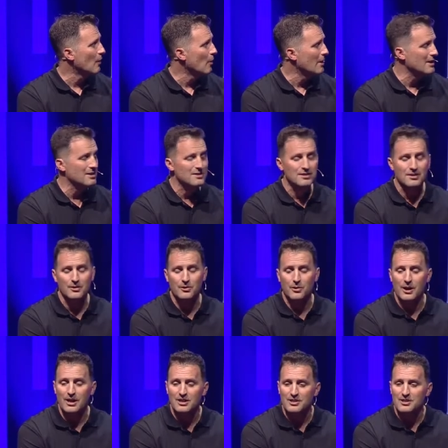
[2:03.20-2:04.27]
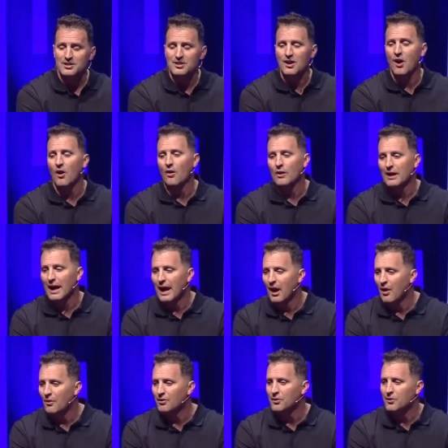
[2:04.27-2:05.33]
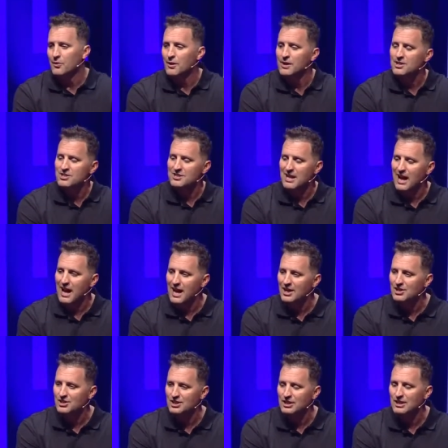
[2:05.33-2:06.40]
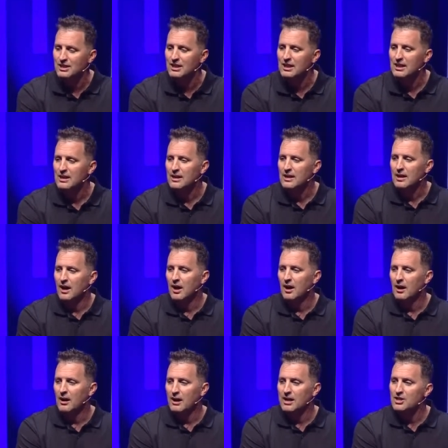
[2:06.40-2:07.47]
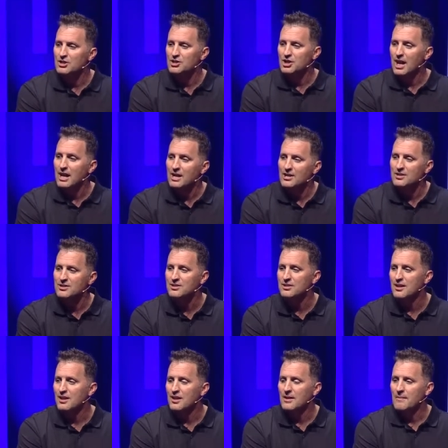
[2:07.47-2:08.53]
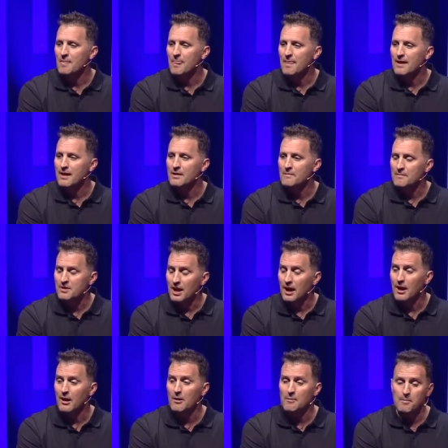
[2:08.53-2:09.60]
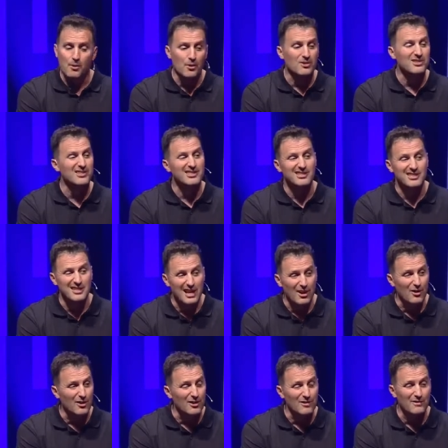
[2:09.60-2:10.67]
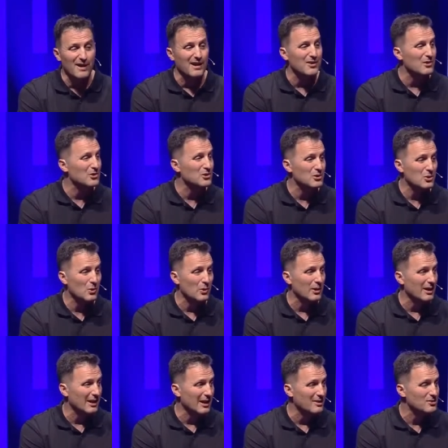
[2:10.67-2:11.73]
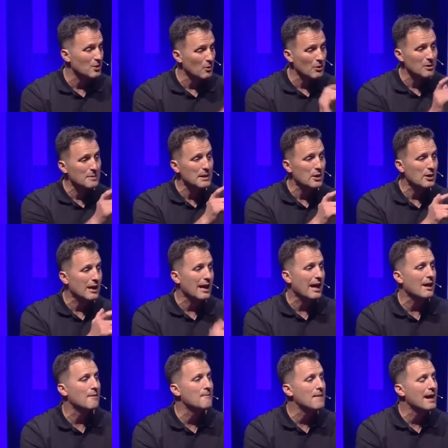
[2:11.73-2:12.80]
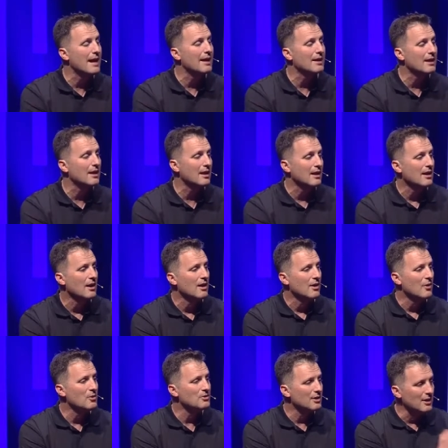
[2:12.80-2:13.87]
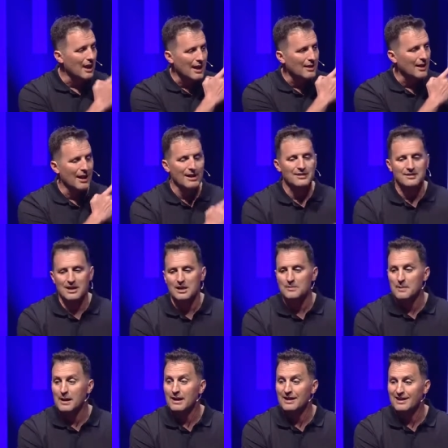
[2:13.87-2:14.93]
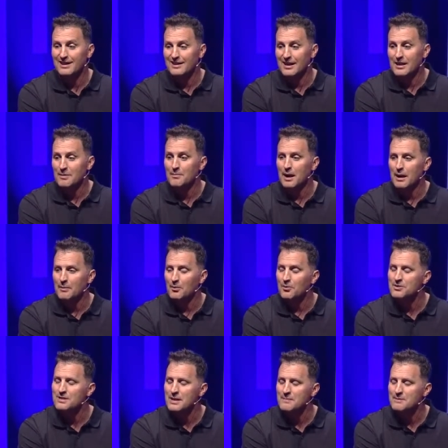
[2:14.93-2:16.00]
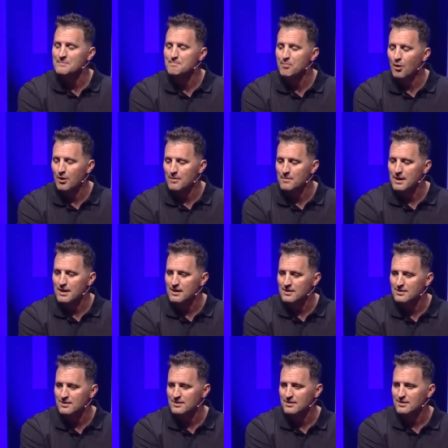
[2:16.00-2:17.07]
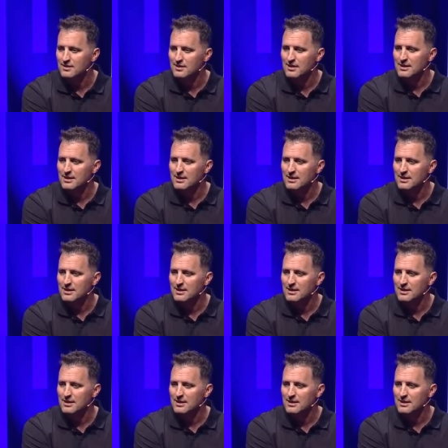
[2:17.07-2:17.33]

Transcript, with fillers: voice, the courageous calling out, the courageous action uh, can change an entire person's narrative and their story. And so we're going to be looking at a man who's a lot like Tank Man in the Bible. His name is Bartimaeus.